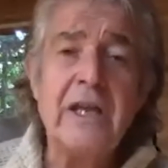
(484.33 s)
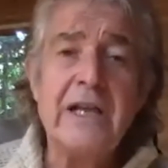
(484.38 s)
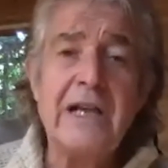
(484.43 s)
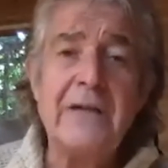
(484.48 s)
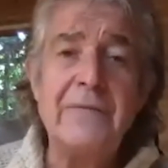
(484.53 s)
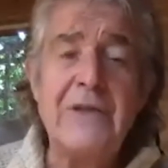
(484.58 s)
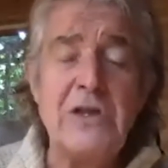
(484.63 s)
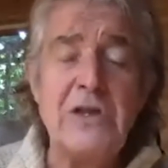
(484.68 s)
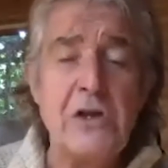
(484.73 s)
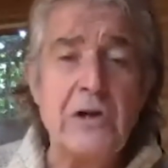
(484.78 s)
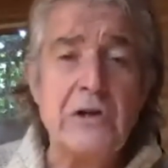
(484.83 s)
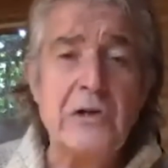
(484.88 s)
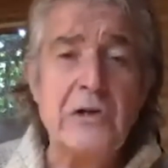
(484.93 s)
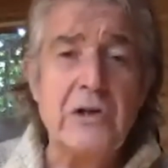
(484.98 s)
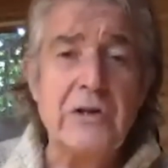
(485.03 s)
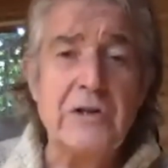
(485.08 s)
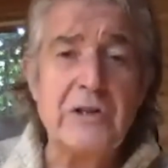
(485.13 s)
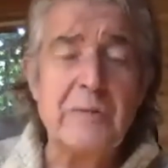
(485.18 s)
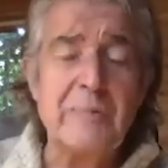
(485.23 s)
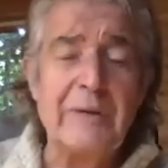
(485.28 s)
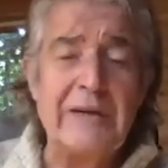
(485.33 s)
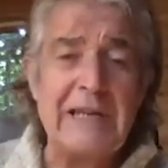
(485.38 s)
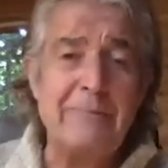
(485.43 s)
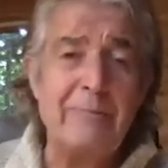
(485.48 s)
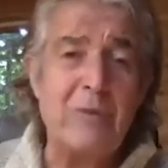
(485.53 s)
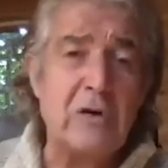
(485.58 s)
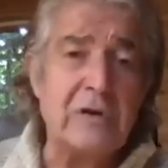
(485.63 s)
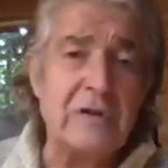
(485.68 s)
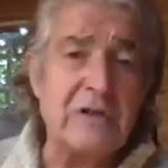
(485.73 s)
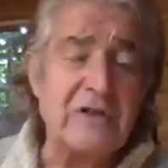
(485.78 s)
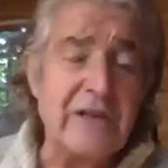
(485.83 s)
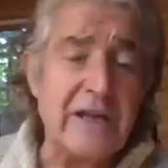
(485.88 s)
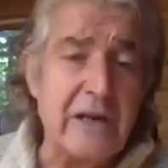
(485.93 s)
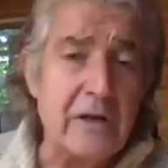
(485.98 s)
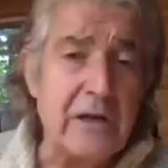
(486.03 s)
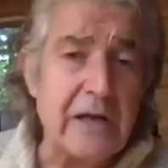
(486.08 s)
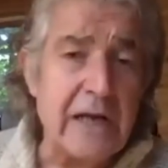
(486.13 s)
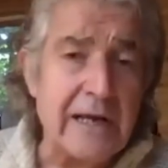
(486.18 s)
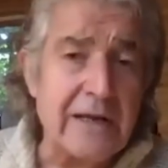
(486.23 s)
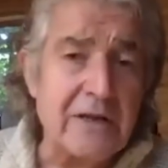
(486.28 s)
And then you can look at the peat bog and say,
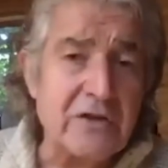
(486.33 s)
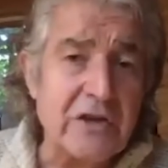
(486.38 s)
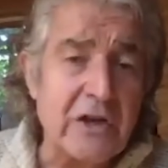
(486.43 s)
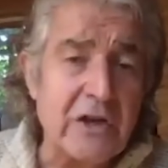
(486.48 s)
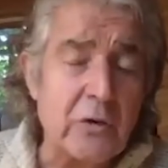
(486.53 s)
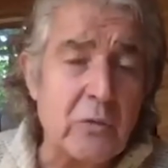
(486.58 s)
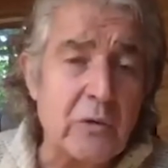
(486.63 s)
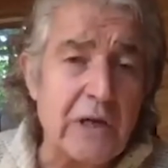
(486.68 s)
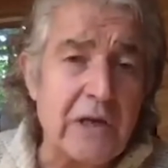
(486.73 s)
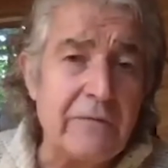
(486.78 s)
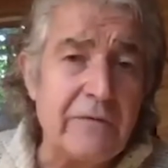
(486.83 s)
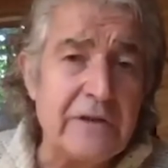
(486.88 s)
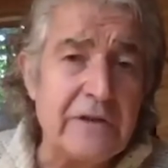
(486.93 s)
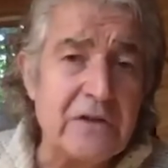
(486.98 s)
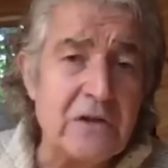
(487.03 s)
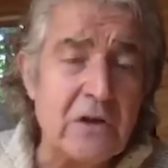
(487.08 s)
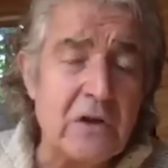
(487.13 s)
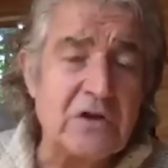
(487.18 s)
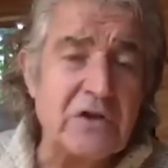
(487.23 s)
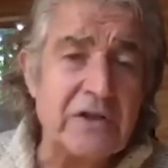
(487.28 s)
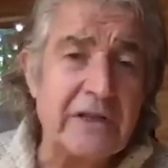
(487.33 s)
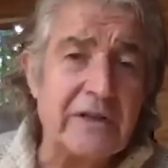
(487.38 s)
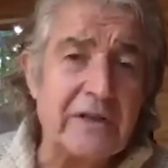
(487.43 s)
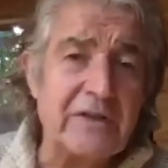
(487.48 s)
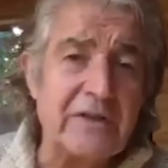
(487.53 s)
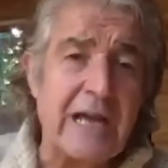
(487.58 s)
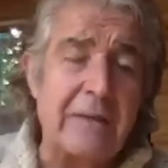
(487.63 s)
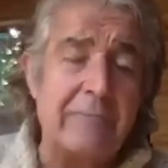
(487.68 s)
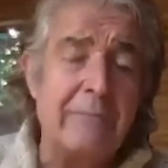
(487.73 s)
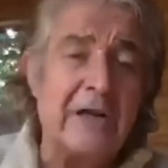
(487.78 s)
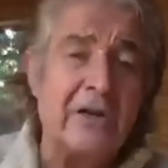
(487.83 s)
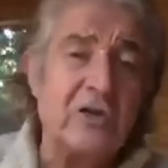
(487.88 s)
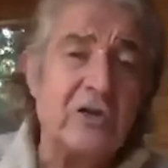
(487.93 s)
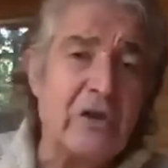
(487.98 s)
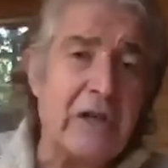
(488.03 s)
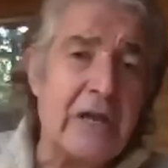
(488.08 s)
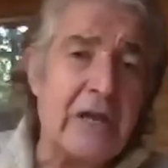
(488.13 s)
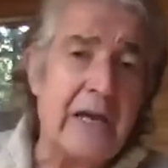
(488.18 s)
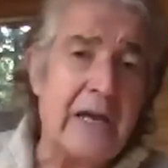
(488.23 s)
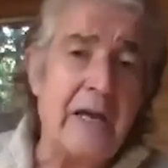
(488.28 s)
okay, so if it's costing us that much
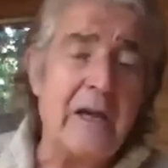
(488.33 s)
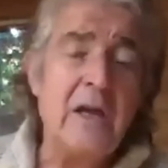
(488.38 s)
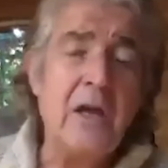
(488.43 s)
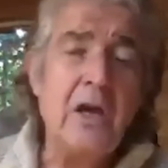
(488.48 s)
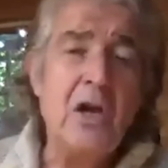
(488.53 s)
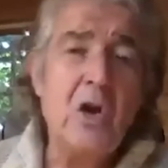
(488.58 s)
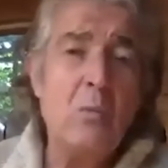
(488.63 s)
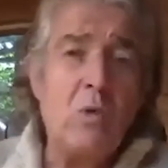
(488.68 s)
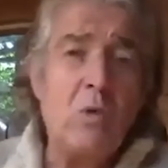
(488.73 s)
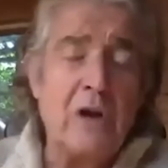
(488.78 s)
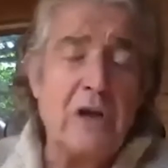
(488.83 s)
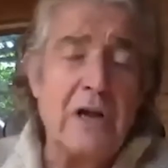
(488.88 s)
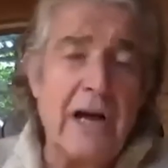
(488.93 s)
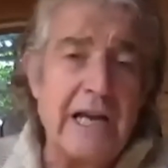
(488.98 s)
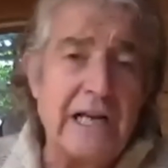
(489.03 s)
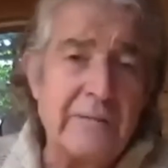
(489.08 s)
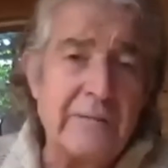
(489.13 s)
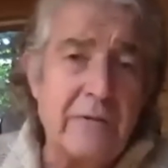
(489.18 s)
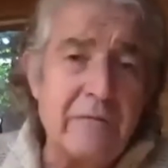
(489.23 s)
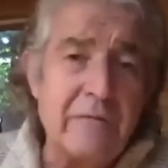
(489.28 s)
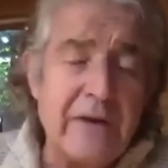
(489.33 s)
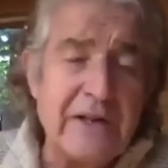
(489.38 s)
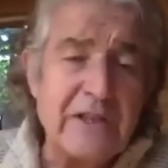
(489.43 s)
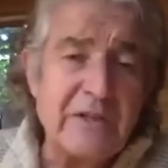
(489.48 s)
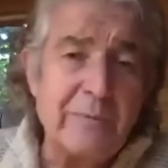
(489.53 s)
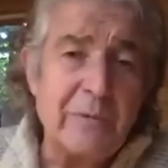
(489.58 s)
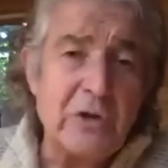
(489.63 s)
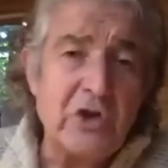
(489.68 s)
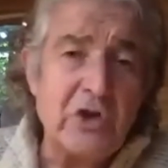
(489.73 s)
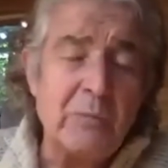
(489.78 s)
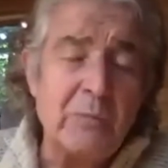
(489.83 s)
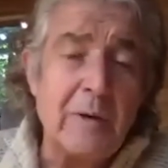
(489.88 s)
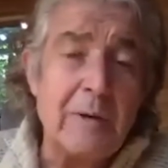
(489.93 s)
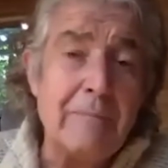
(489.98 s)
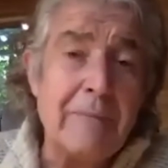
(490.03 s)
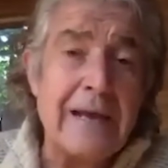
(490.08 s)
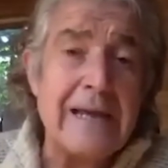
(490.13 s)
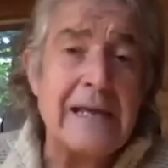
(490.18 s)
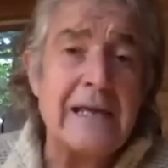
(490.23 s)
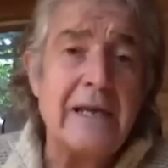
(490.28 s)
there, what kind of investment should we
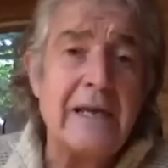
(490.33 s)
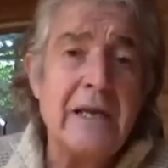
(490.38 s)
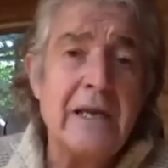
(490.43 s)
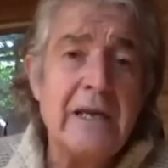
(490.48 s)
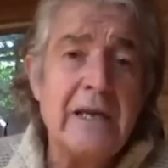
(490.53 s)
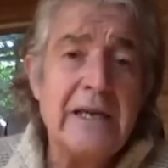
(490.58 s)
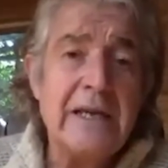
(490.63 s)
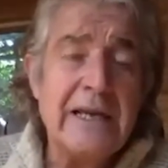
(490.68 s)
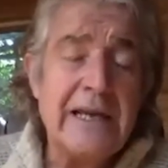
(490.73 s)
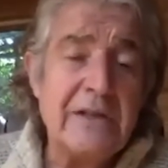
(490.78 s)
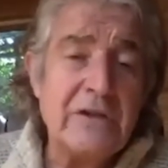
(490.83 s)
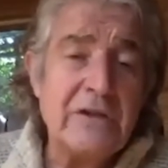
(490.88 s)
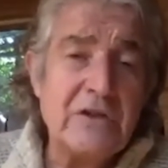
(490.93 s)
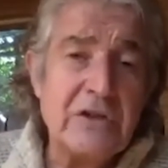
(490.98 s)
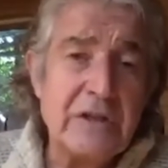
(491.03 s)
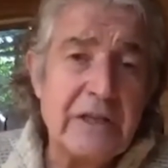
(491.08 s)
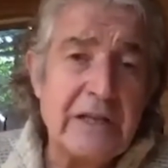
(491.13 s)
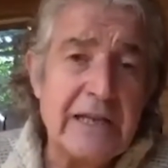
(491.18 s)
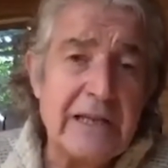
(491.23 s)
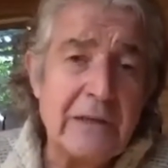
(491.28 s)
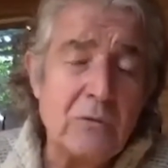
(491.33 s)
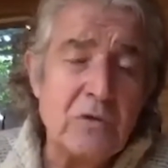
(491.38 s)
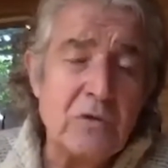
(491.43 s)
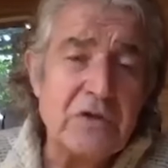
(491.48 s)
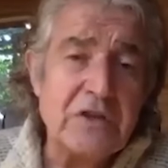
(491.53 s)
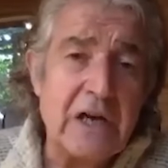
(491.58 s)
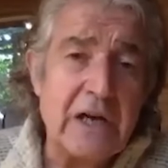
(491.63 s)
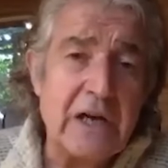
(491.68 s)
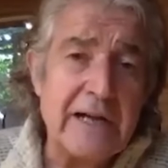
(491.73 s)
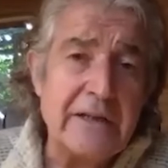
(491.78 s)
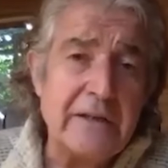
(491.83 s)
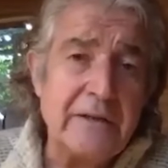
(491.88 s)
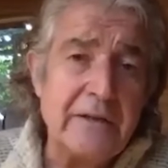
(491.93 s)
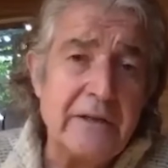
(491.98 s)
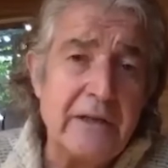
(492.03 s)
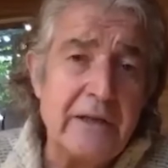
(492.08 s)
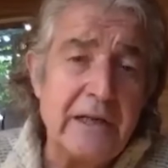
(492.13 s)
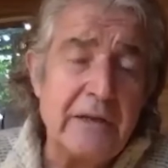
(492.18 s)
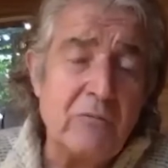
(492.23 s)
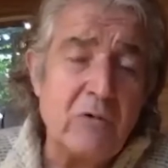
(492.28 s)
make into the hillside and
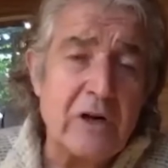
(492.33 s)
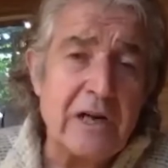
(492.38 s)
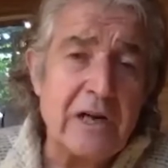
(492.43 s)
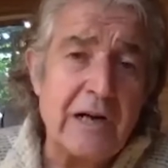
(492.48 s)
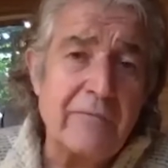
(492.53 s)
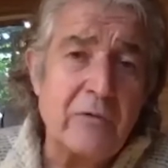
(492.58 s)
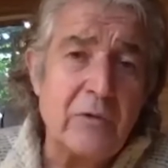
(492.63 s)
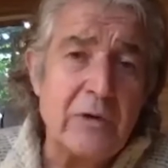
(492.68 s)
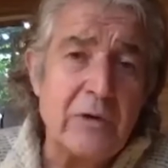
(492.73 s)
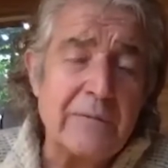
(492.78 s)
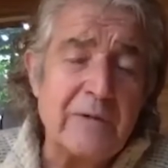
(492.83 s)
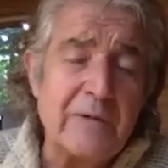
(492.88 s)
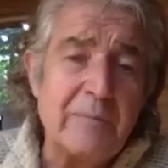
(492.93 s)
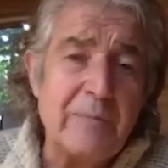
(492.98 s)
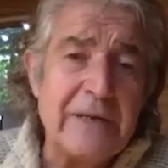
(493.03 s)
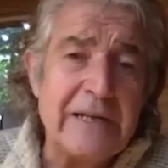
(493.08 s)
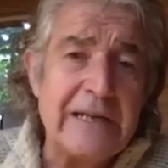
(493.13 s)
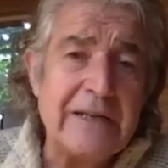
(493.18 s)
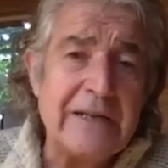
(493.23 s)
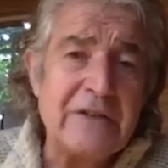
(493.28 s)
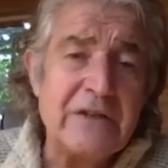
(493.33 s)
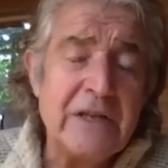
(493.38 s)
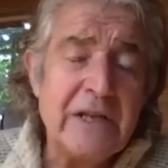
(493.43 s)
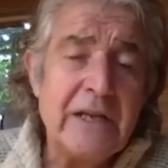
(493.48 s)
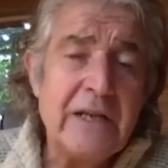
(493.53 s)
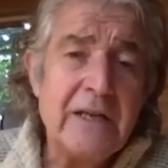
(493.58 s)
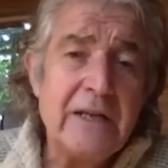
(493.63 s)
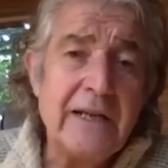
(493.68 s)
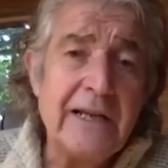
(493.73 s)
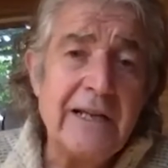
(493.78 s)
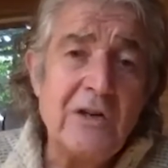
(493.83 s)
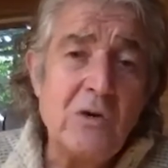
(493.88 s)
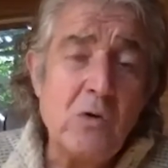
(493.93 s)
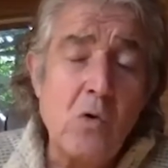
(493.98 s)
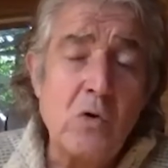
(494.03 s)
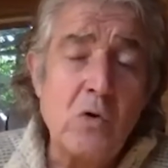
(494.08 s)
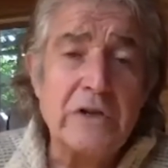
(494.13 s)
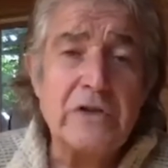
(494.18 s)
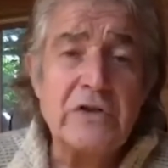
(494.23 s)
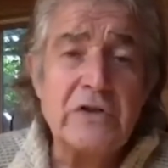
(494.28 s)
the recovery of the peat in
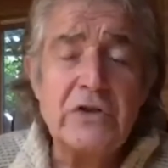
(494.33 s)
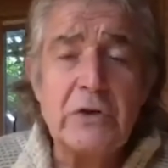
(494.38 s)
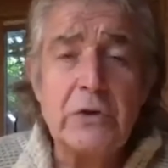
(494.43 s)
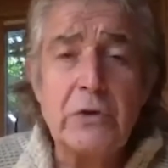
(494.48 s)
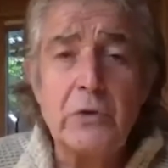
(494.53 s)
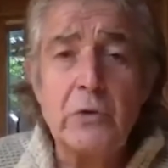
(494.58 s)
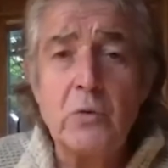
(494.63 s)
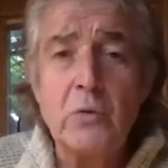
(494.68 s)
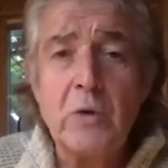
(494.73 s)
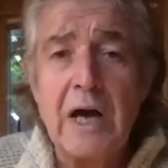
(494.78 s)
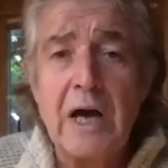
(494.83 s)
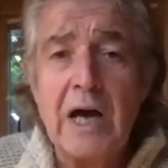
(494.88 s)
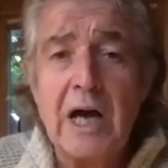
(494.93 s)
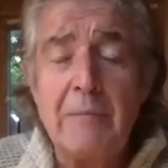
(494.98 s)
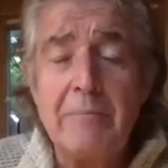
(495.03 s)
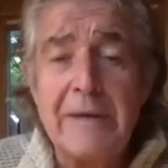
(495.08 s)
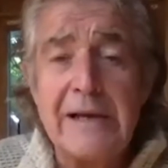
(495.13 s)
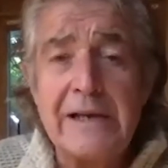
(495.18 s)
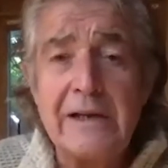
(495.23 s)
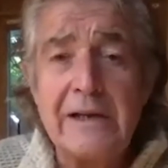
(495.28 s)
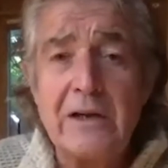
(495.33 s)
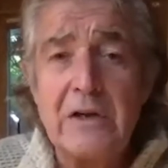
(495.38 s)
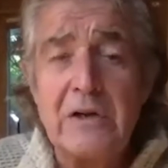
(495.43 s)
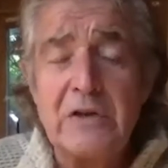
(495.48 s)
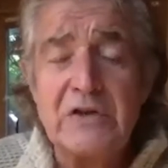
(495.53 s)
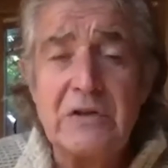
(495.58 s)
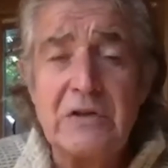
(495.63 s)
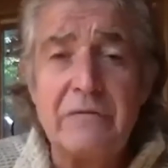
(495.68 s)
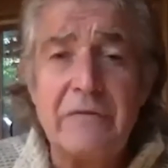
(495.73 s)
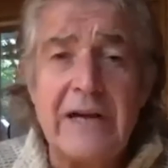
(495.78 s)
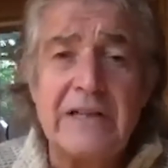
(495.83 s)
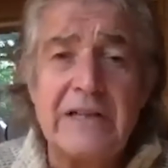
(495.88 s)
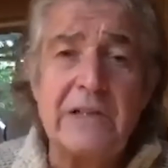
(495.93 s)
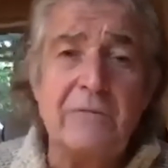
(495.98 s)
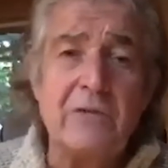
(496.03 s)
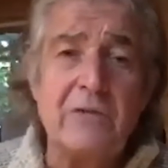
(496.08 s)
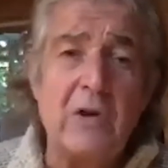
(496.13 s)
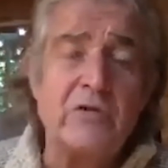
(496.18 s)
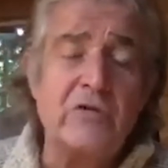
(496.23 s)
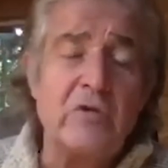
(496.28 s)
order to make a
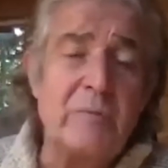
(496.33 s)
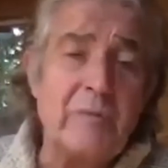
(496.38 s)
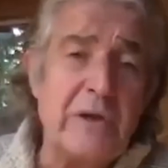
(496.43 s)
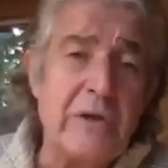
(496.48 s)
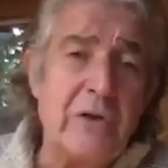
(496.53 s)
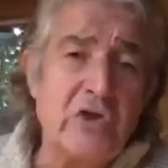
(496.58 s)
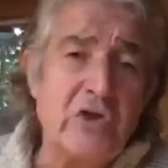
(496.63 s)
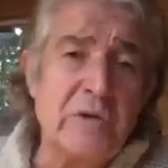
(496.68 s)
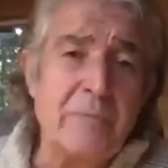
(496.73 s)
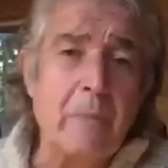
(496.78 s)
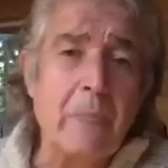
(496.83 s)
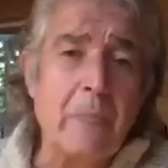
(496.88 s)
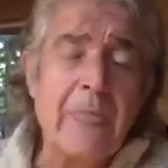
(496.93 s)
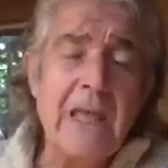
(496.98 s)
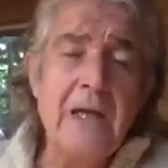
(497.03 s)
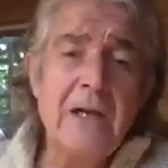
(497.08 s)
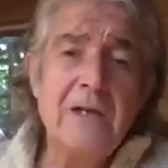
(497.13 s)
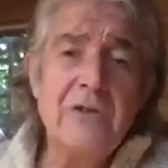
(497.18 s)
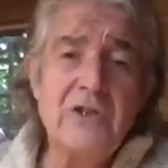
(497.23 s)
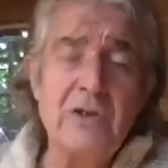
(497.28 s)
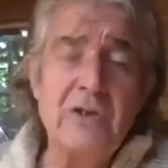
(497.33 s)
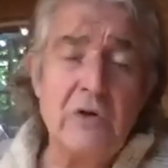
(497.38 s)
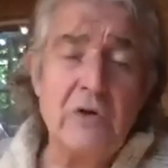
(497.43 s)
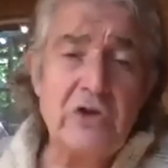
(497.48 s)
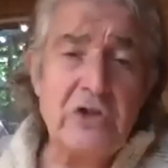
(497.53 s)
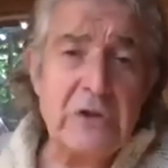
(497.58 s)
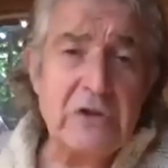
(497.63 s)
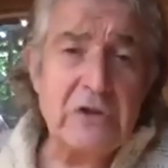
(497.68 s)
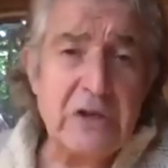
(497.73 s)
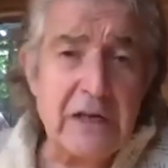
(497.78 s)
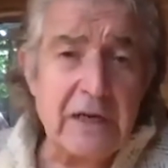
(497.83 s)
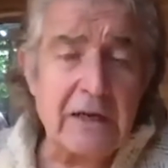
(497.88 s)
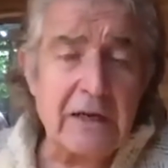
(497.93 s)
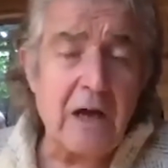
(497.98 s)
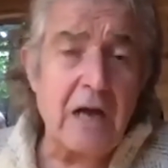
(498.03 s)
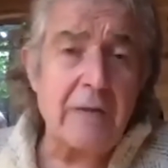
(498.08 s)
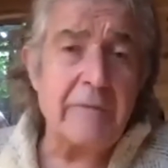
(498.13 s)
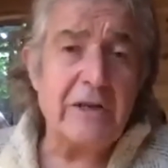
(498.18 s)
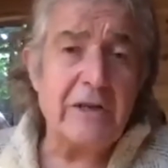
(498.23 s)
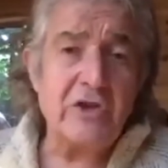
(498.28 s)
cost-effective contribution to reducing
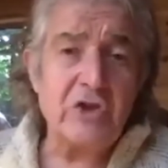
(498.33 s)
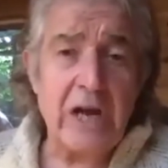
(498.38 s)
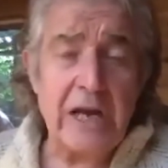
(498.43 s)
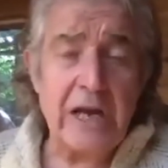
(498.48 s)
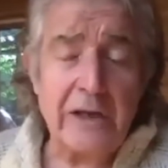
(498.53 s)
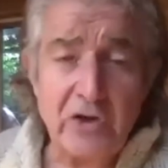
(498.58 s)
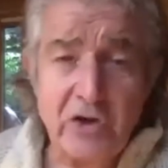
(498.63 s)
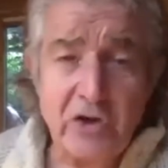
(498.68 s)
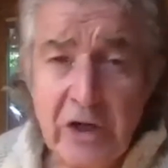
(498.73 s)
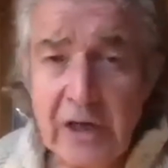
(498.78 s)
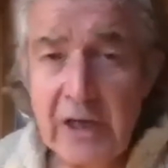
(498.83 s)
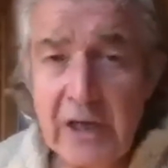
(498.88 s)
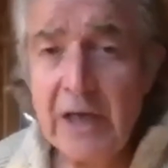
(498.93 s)
climate change?